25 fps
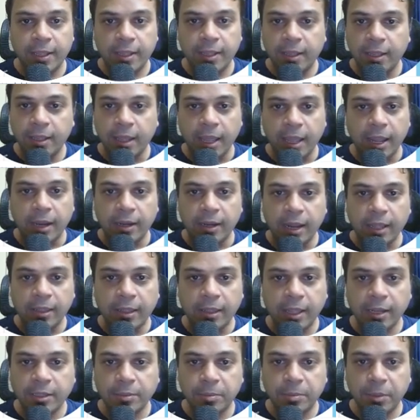and
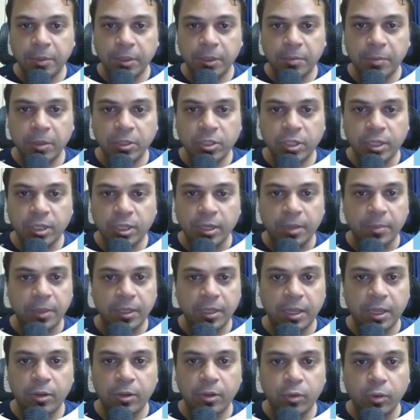that's pretty much it. I mean,
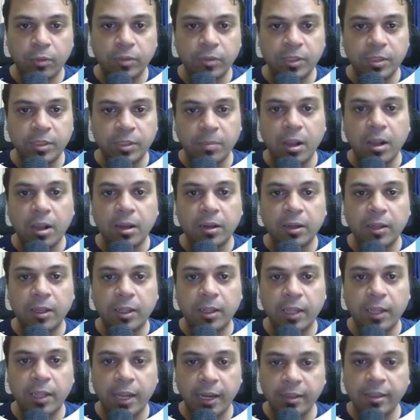then you obviously mark
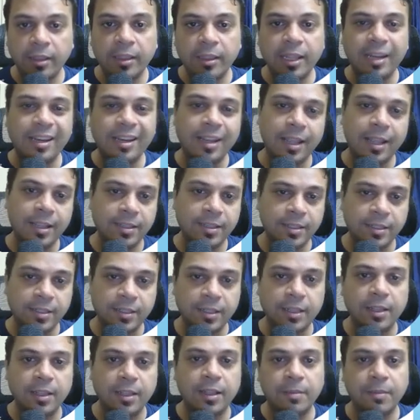anything that has
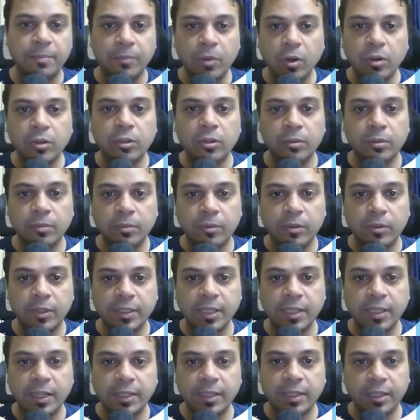not
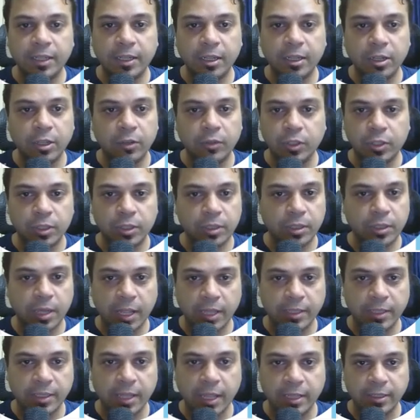resulted in a conversion
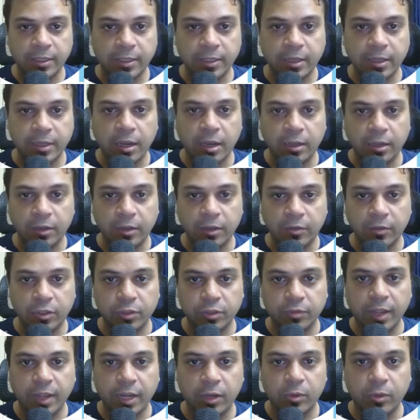as null
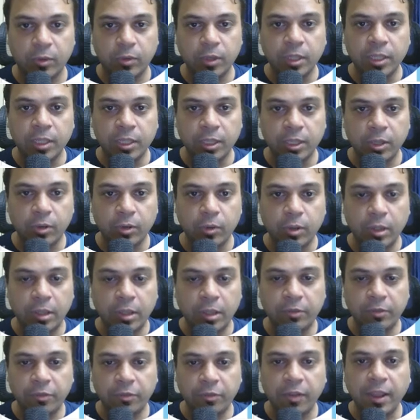conversion value. Then you
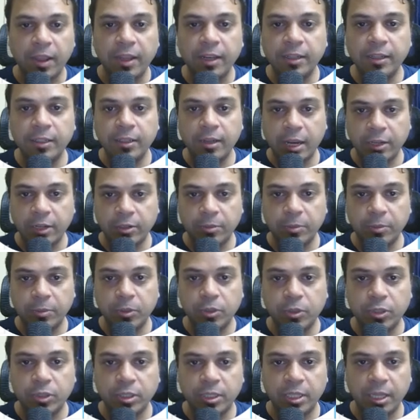have a final
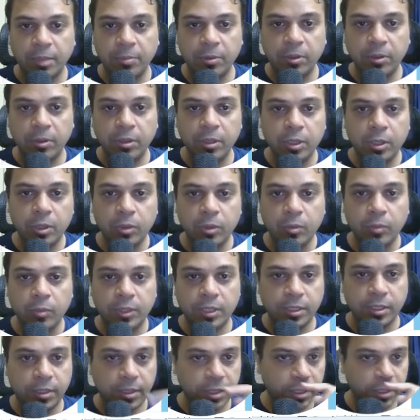attribution table,
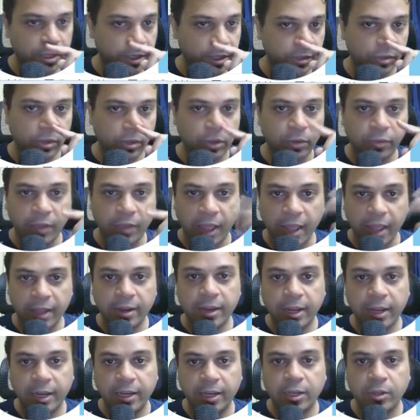which is sort of
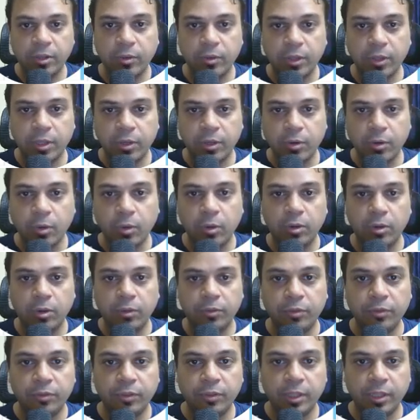aggregating together all
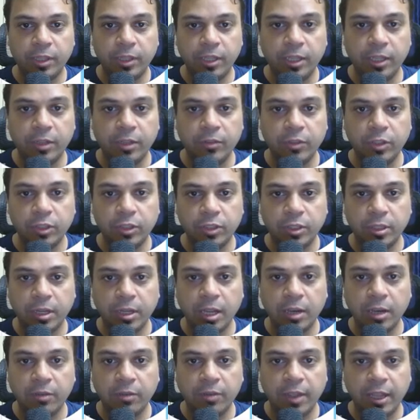of the conversion
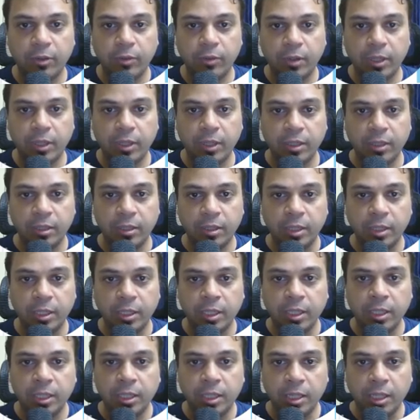null value and
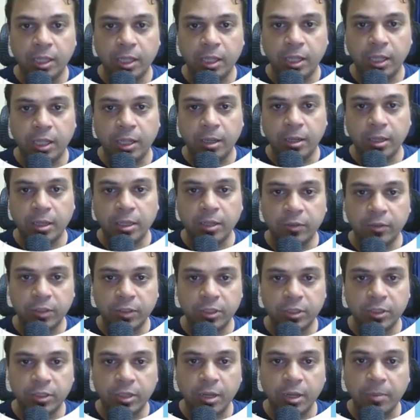the
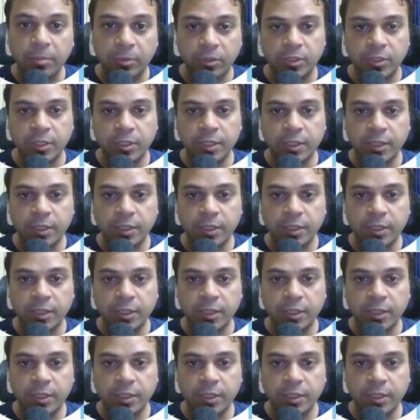conversion numbers.